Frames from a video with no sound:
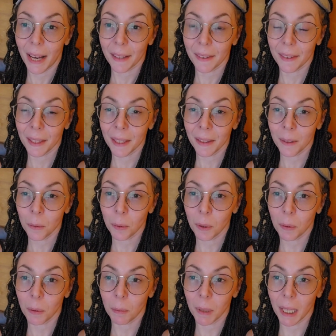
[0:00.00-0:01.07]
I think that we
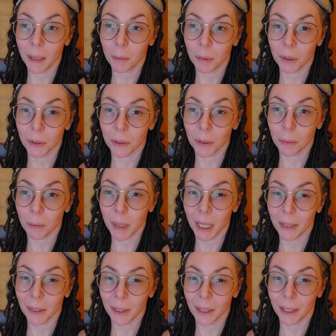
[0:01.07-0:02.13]
would be able to
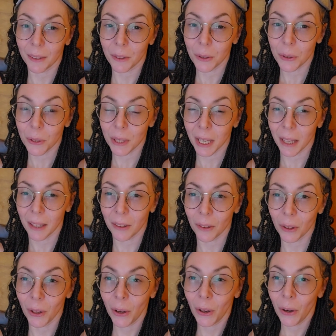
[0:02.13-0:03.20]
better understand,
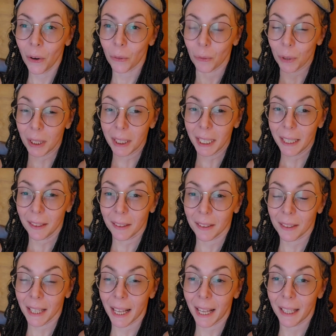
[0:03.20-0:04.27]
relate
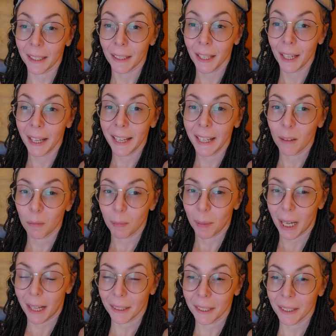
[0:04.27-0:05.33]
to that,
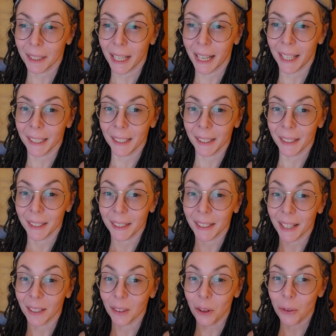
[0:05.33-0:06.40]
embody that,
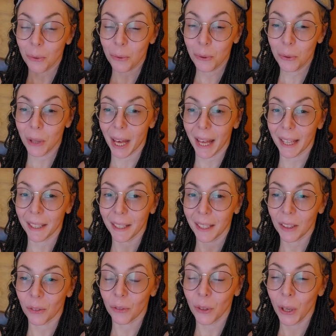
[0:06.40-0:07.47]
connect through that,
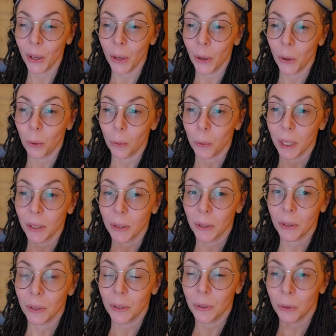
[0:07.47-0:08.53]
if we
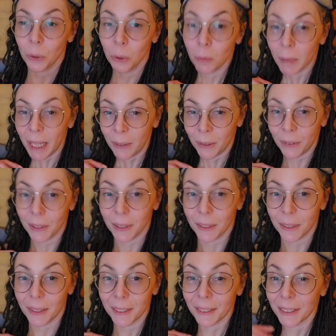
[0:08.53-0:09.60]
could zoom out a
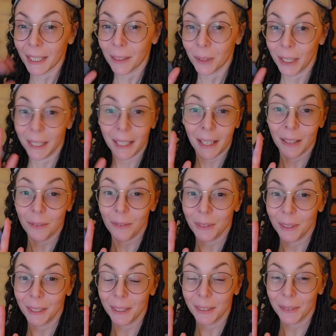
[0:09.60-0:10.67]
little and say, okay, I
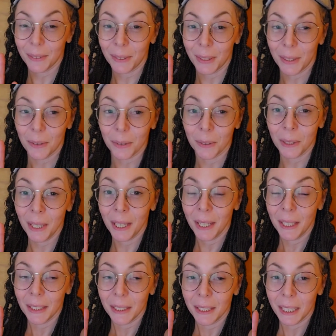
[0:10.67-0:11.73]
really don't know,
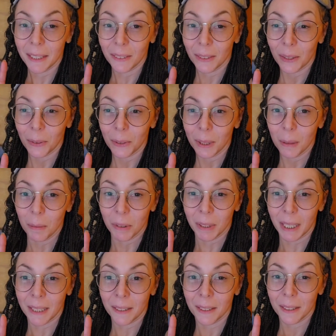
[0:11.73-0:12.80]
let's go deeper,
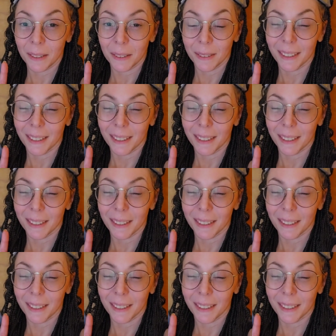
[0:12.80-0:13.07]
let's